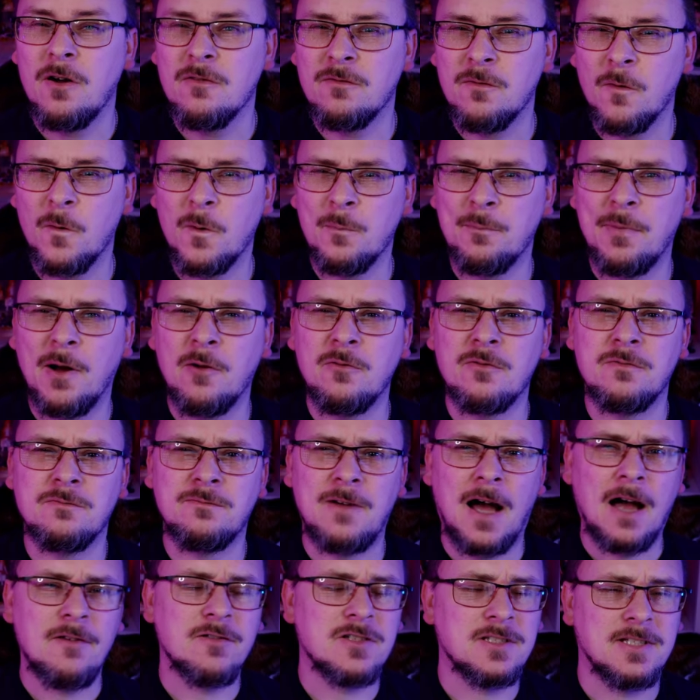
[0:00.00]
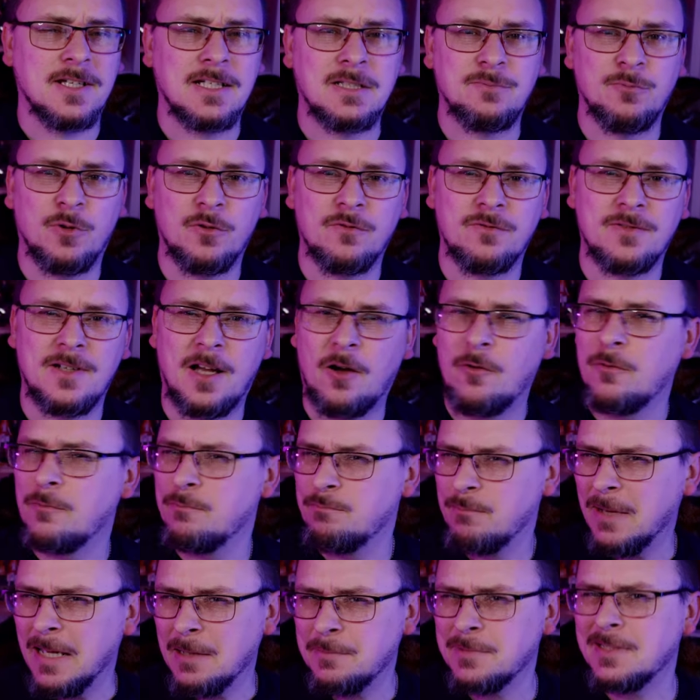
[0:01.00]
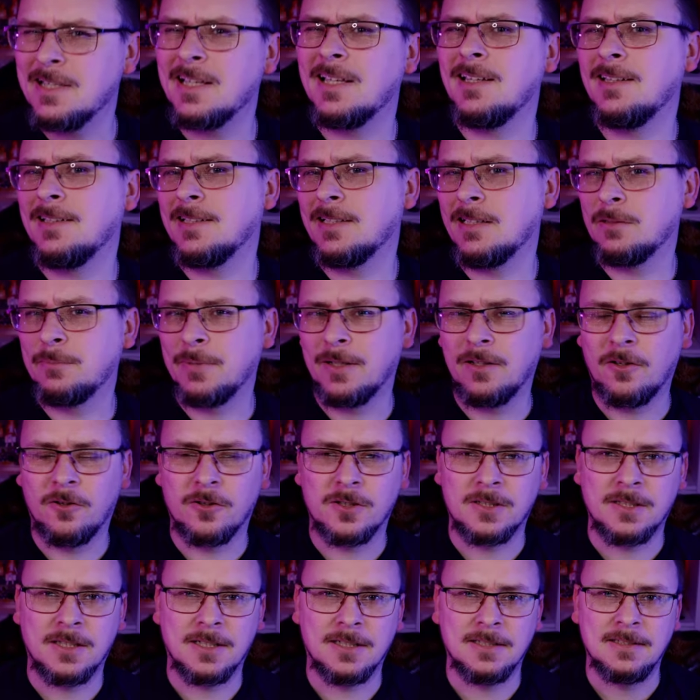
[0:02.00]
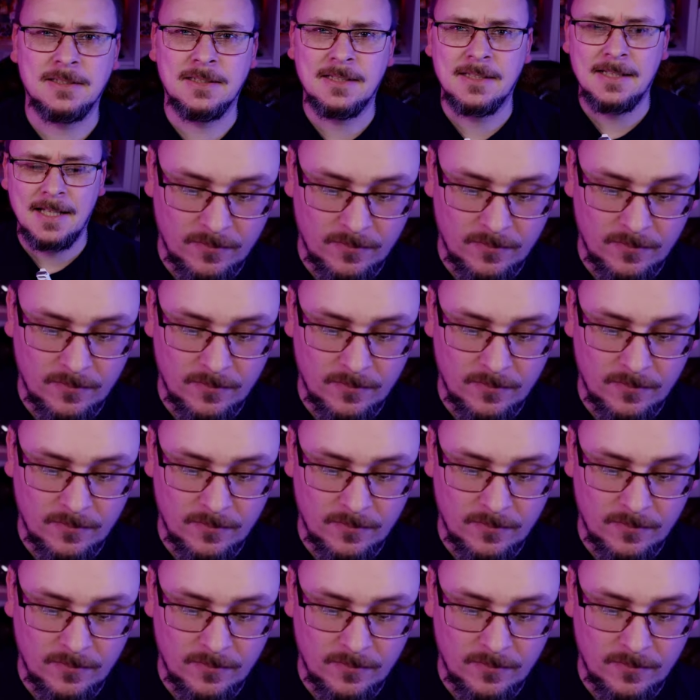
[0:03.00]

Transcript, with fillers: for about 5 or 6 months now, maybe a little bit longer.